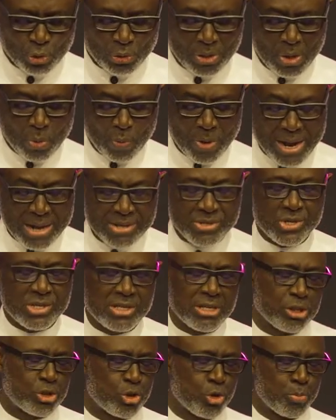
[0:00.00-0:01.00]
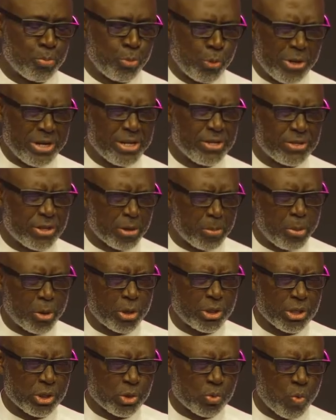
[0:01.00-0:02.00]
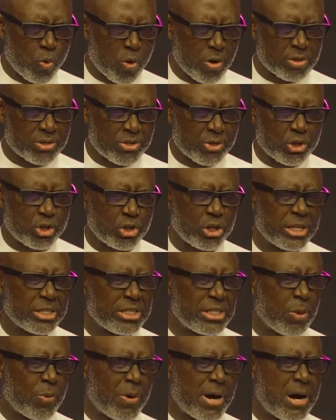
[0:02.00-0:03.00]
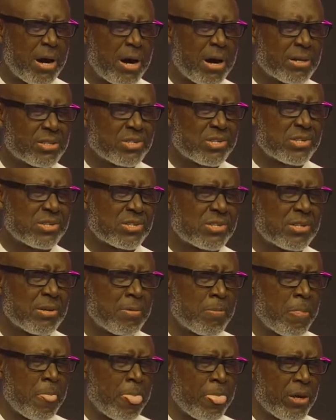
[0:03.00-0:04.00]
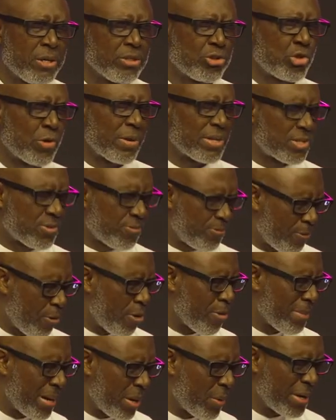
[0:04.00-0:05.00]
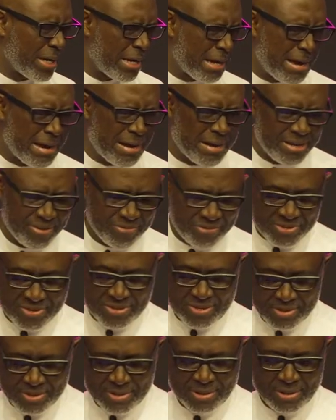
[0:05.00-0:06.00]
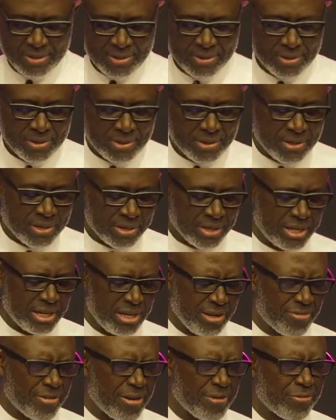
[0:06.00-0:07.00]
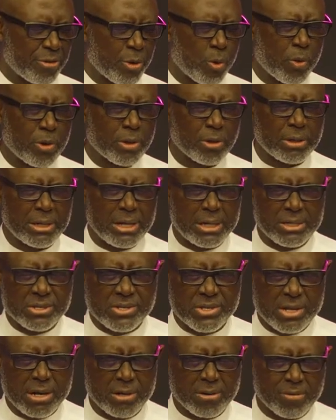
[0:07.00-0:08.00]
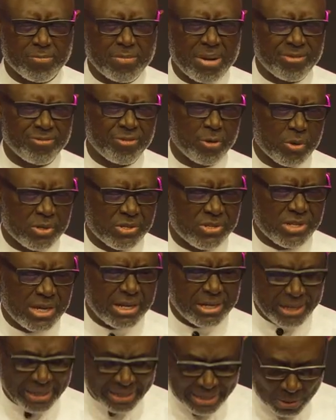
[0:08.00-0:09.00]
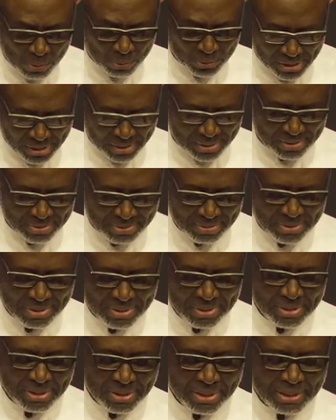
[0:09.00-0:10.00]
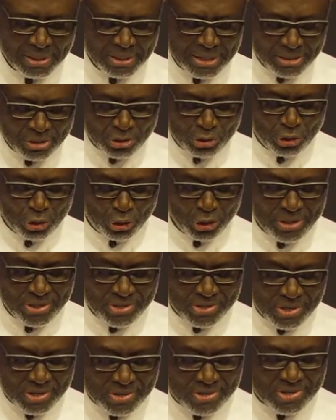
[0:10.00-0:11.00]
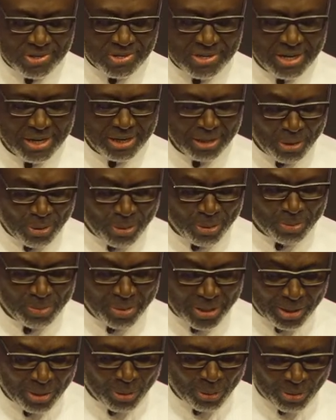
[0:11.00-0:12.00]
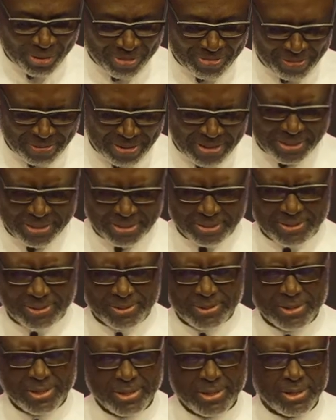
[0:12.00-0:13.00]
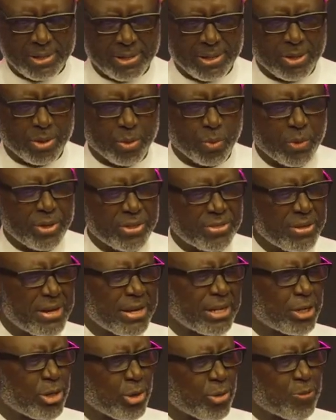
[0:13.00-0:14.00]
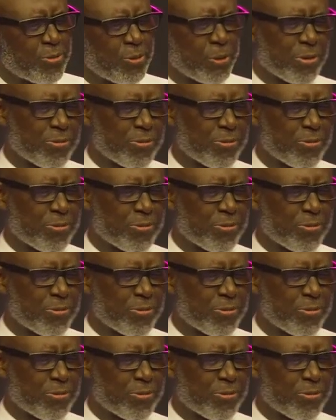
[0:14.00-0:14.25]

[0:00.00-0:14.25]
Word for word: Today we ask that you breathe upon these words, change our hearts, transform our lives, give everyone under the sound of my voice an encounter. Let Jesus alone be glorified. We thank you